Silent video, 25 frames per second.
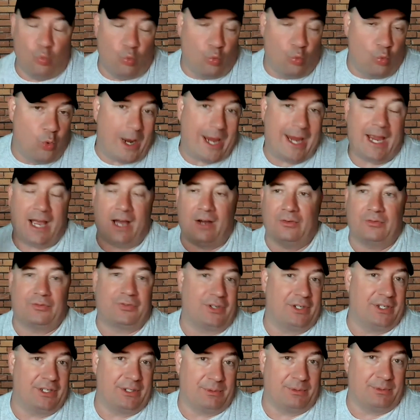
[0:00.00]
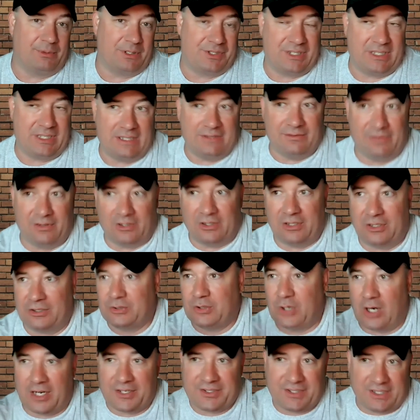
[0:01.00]
way out in front of the receiver, a
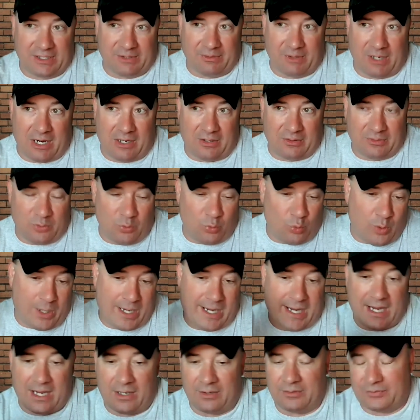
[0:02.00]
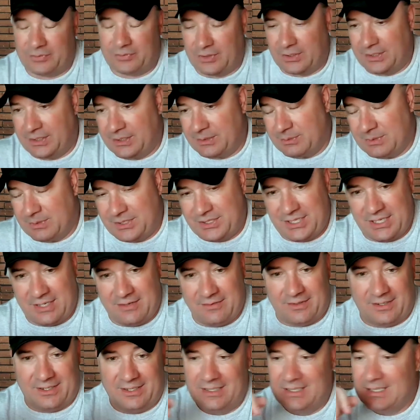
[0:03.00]
crossing route way out in front of the
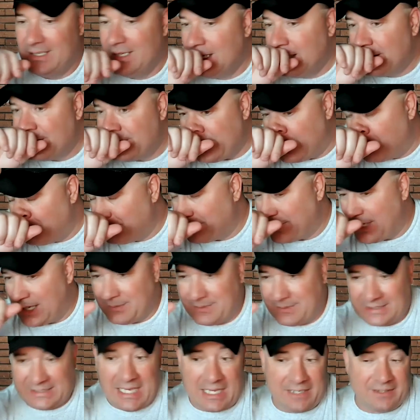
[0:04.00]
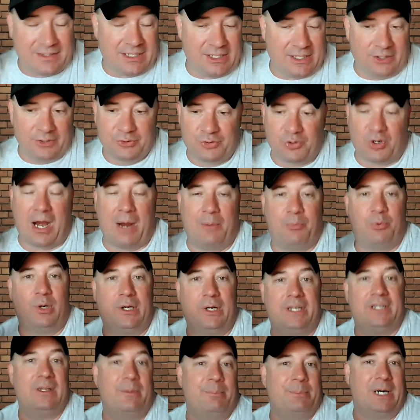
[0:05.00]
receiver sometimes. And then he'll drop
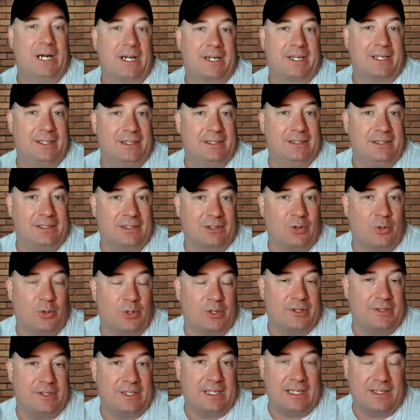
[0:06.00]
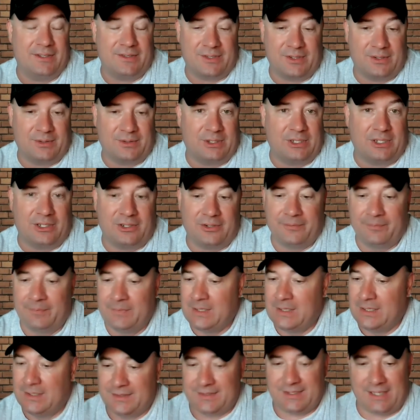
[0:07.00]
one in the bucket in the corner of the end zone.
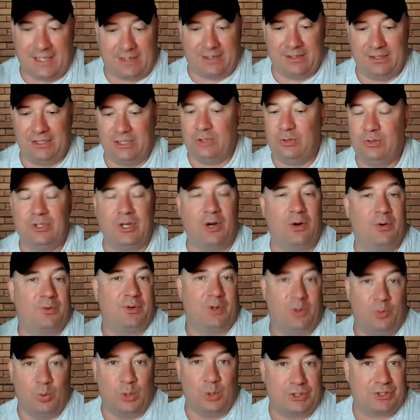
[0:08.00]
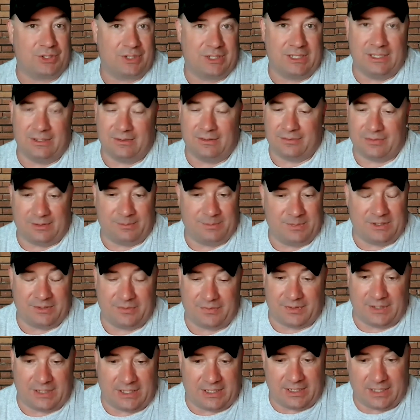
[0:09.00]
It's like, you don't know what you're getting from this
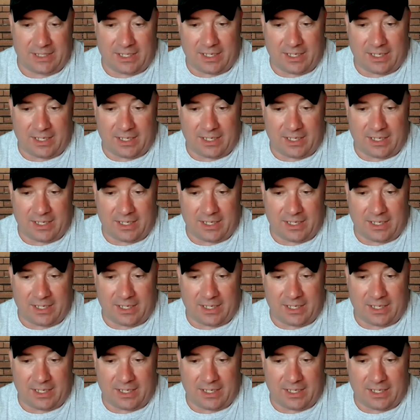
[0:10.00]
freaking